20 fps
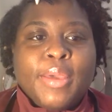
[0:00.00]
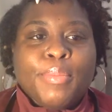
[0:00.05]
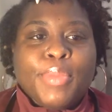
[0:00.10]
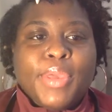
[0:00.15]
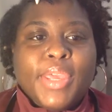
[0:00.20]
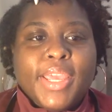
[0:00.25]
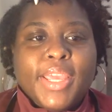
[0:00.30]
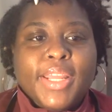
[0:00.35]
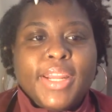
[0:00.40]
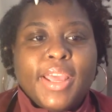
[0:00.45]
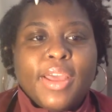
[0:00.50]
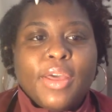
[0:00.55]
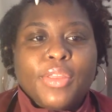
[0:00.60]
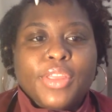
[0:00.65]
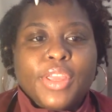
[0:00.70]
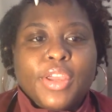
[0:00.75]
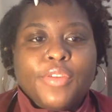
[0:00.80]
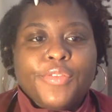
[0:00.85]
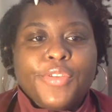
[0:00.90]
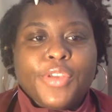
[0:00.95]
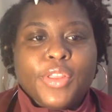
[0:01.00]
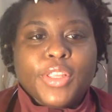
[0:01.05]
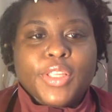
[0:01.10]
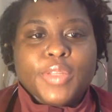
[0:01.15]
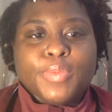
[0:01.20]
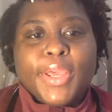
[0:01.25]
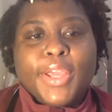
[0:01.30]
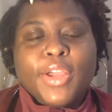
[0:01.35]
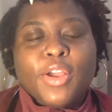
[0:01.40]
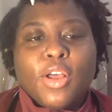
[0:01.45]
Being in the healthcare field
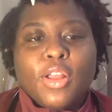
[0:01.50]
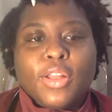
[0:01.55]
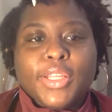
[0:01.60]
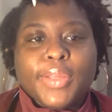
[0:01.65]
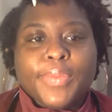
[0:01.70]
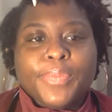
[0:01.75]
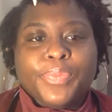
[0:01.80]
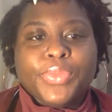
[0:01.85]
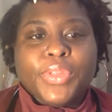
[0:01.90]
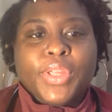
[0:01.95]
is my calling.